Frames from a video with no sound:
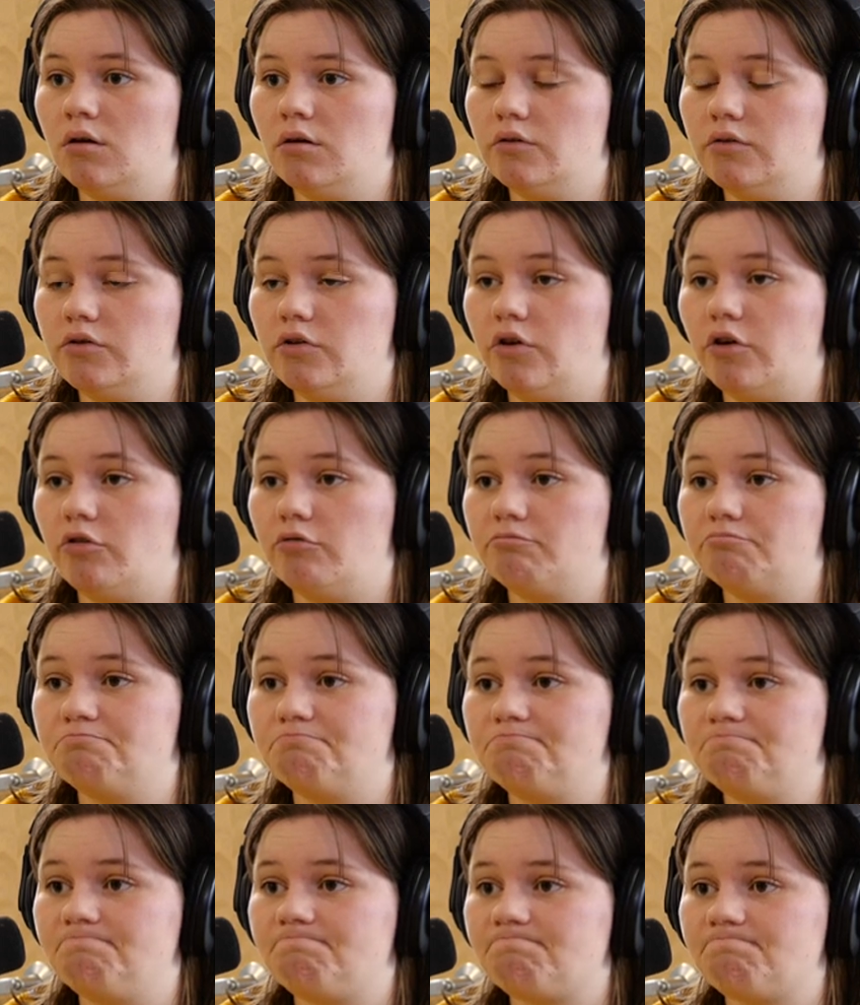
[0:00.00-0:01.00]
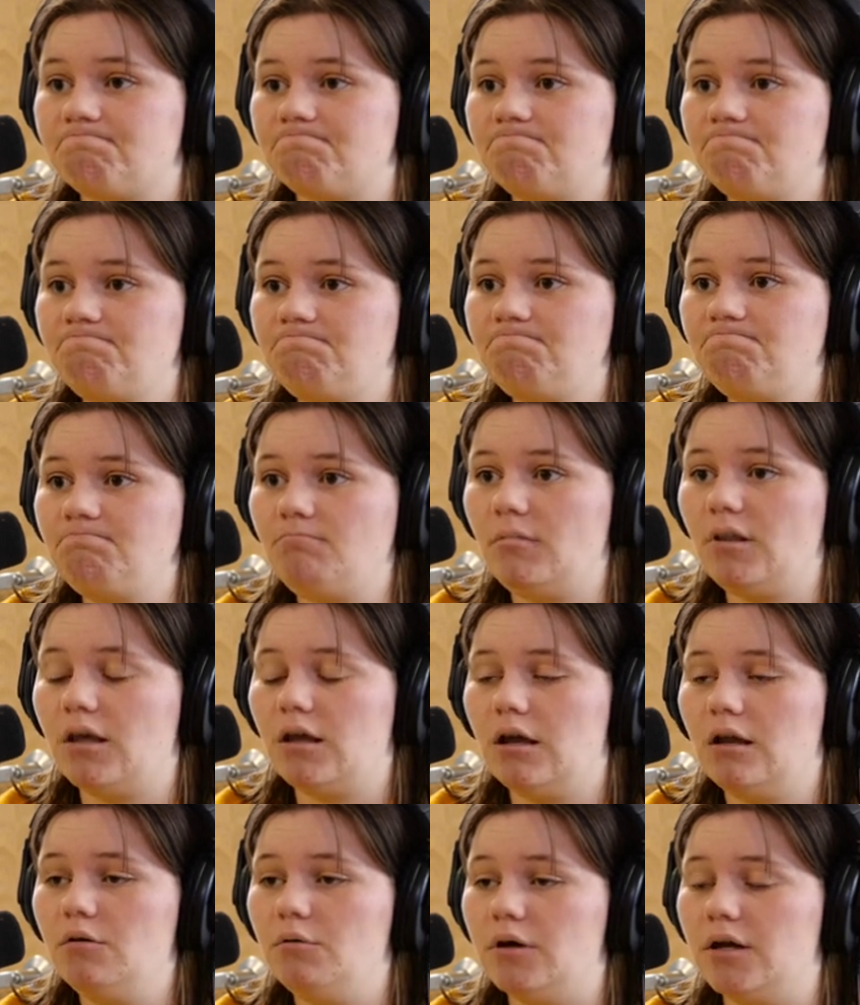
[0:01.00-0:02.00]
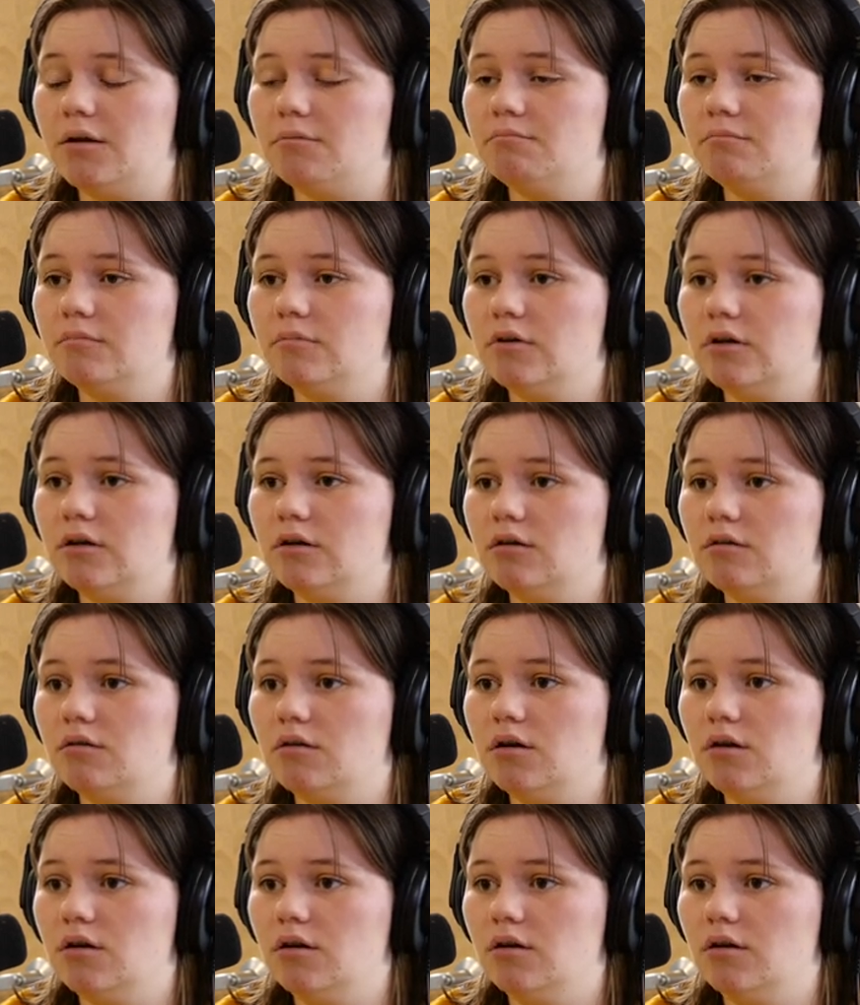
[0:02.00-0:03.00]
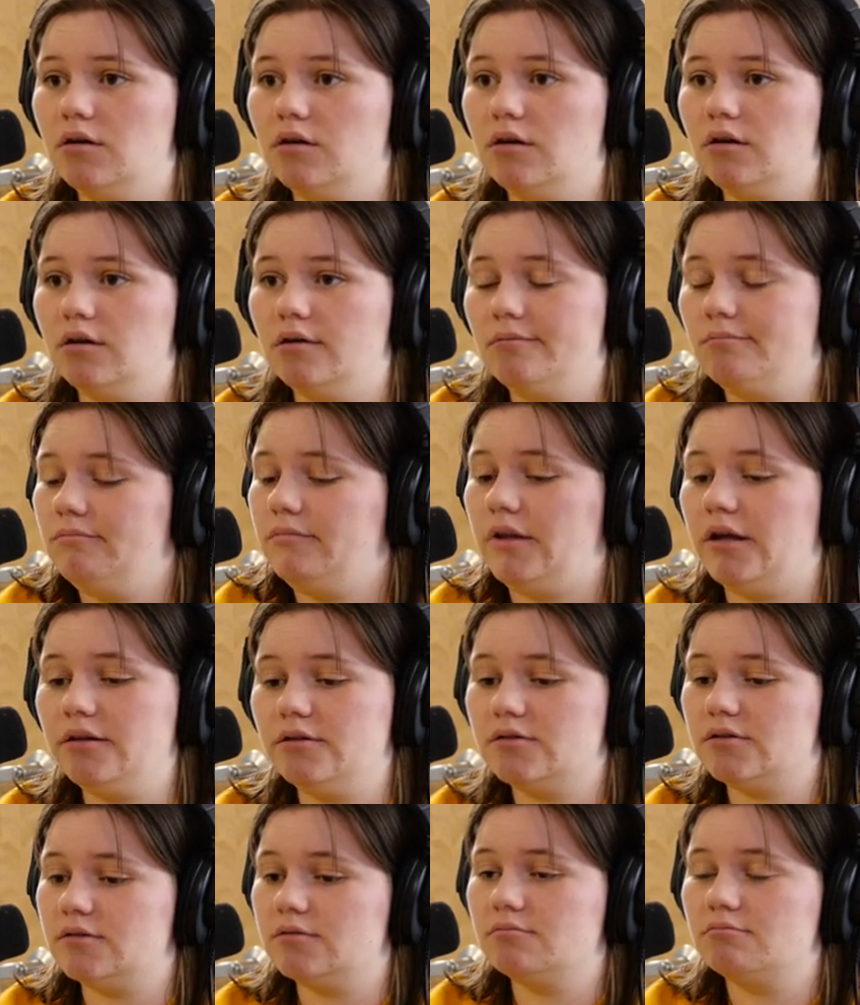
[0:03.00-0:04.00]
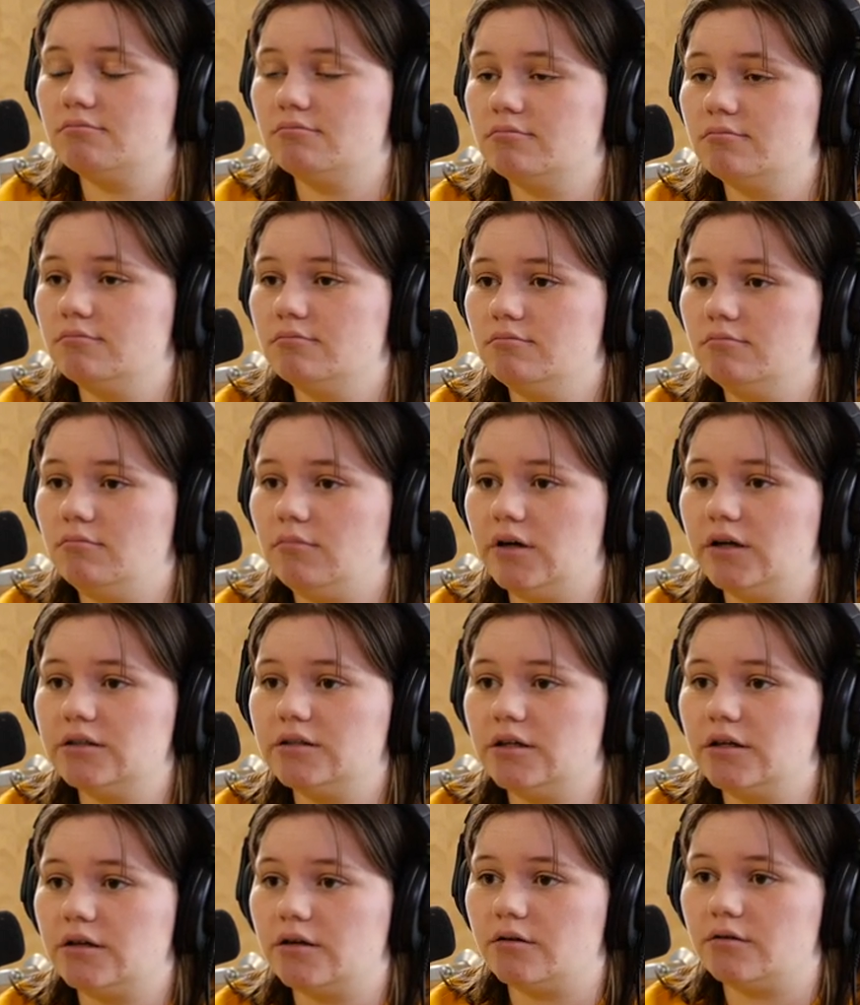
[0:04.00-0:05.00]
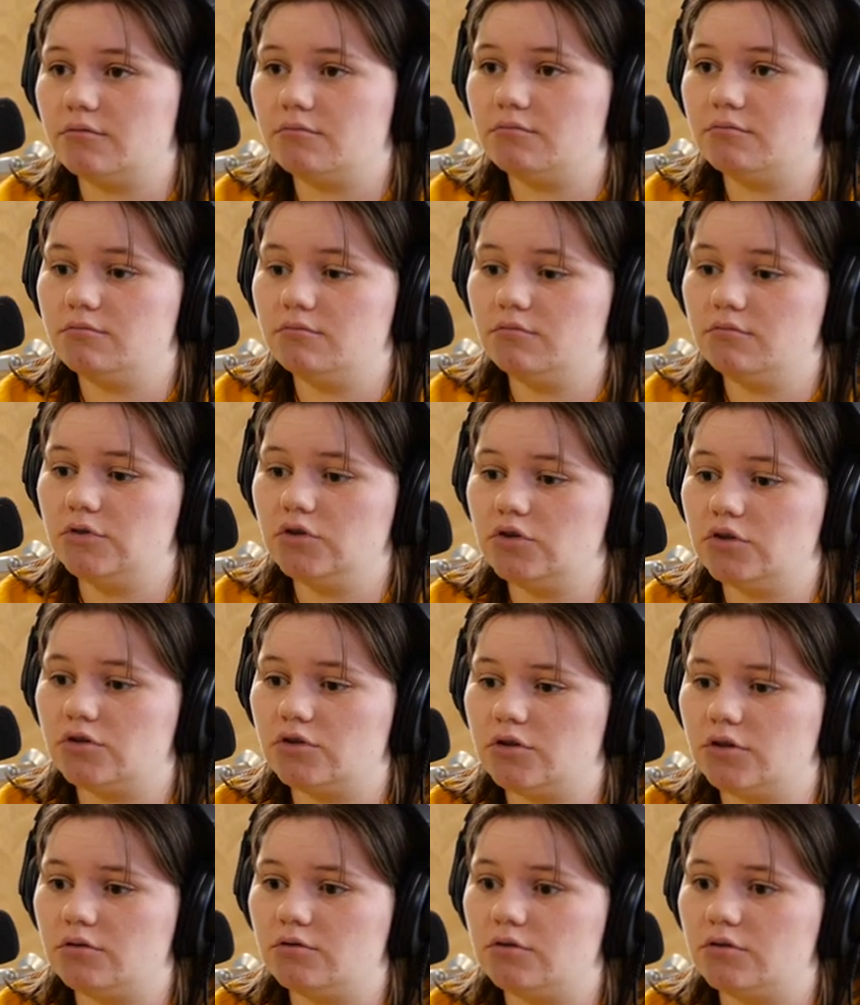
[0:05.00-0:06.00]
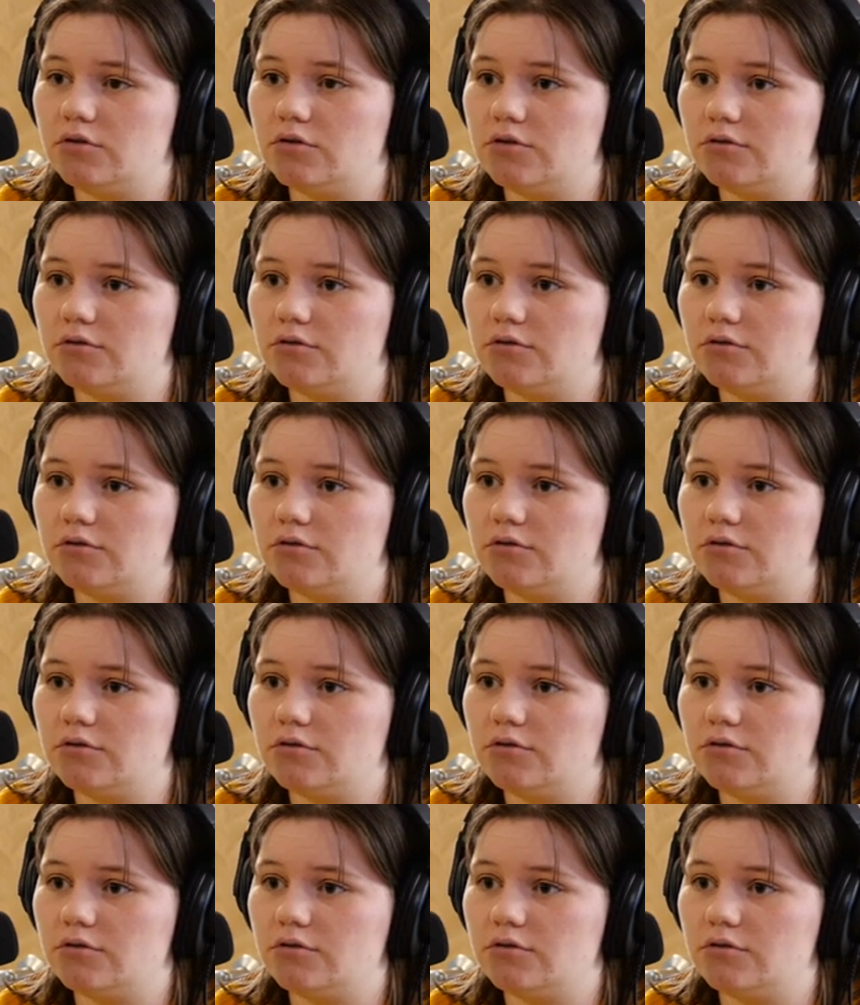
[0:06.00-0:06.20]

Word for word: So anyway, that's my take on music genres.